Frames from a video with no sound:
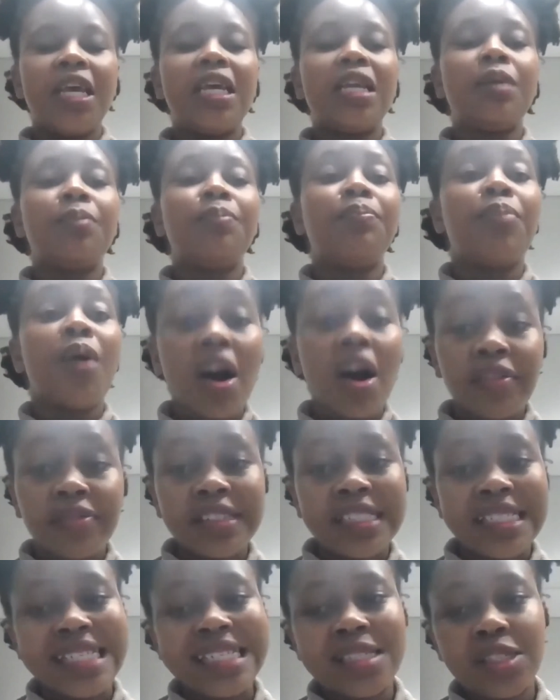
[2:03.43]
in a
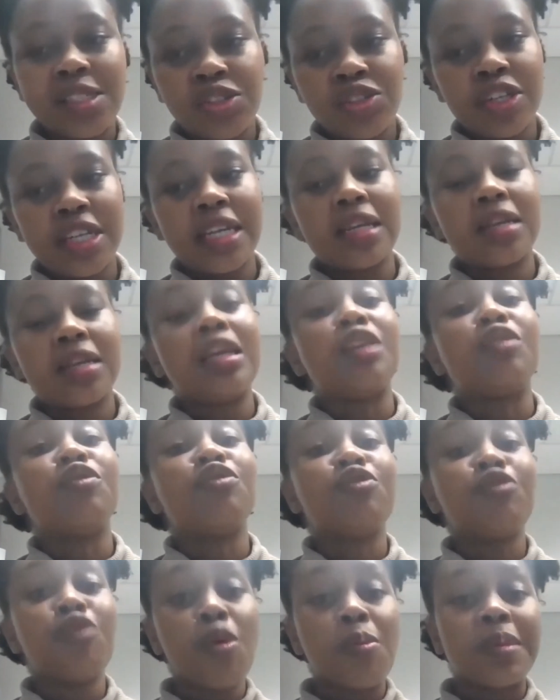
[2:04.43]
poverty-stricken
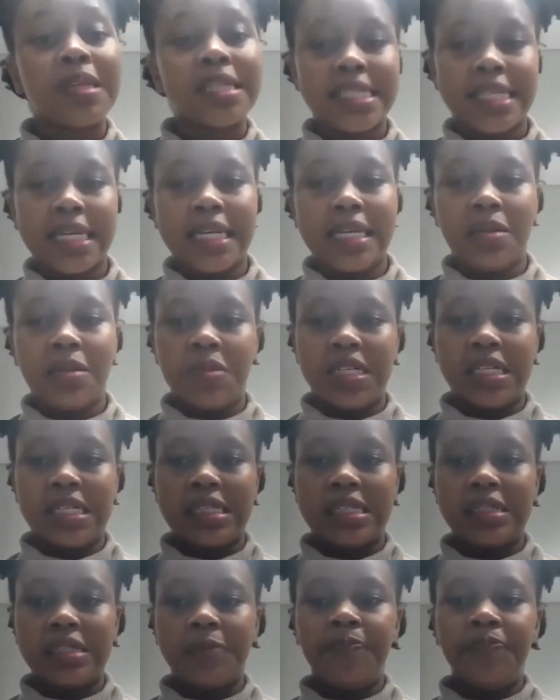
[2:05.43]
informal settlement.
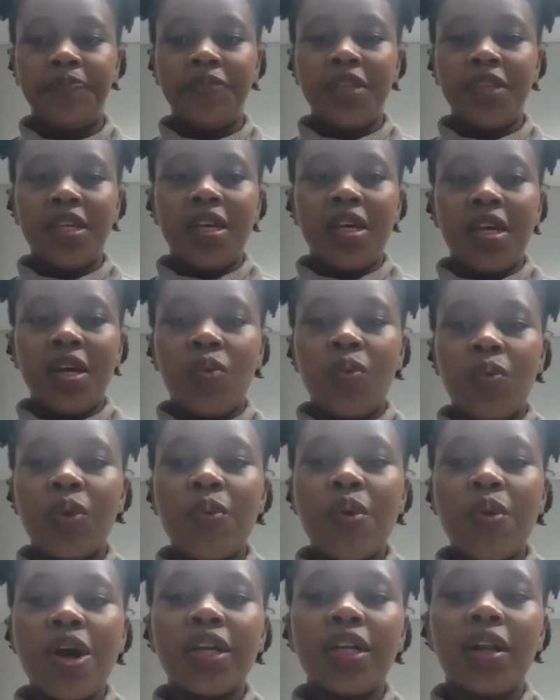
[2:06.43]
We
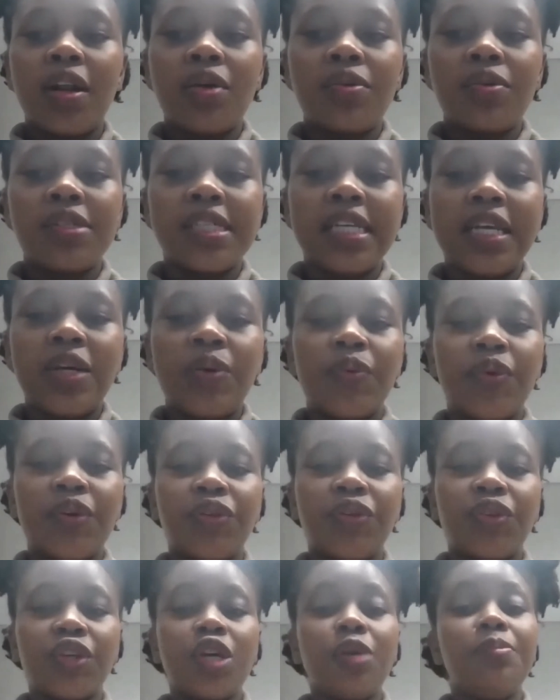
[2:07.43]
worked closely
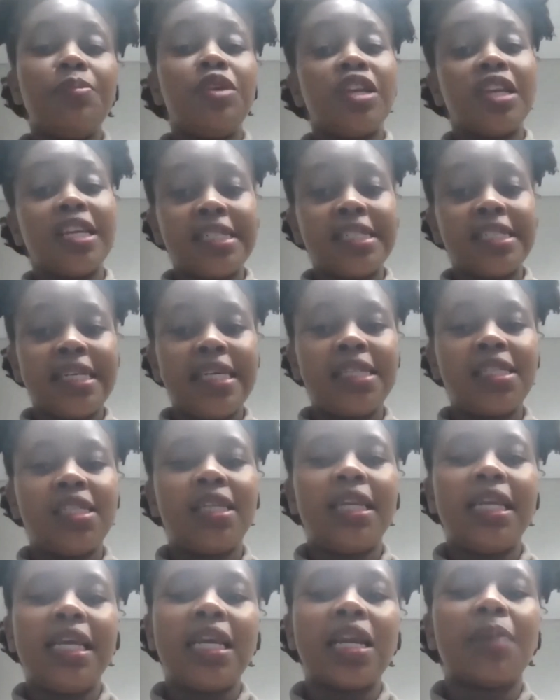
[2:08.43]
with the community to
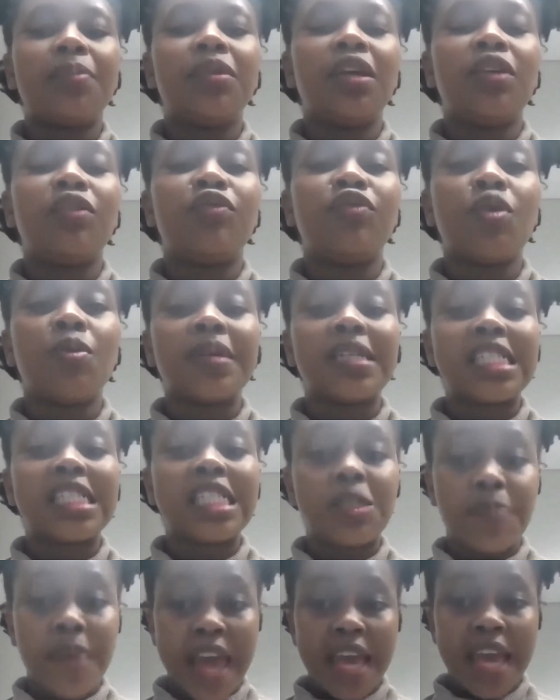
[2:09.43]
clean up the informal
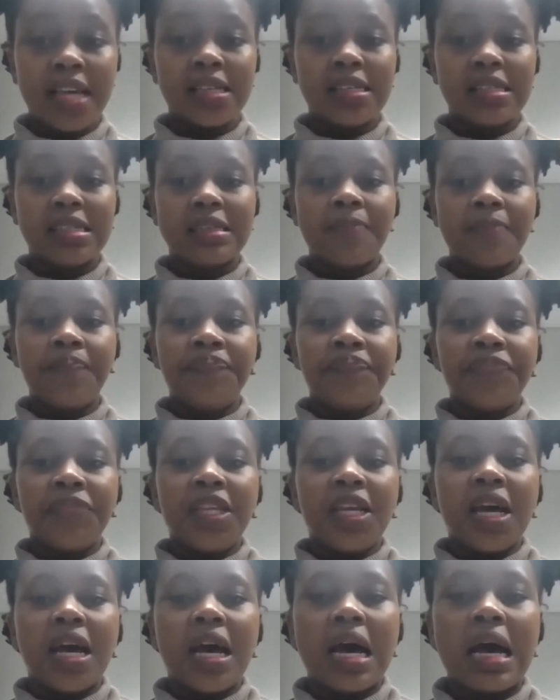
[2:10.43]
space.
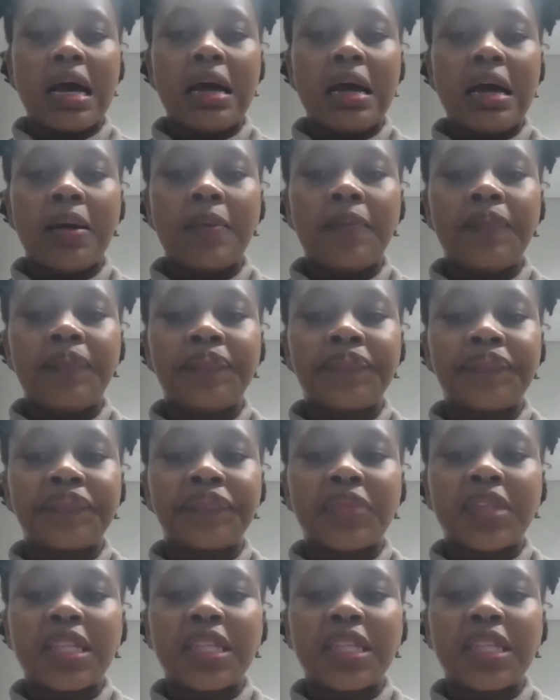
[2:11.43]
We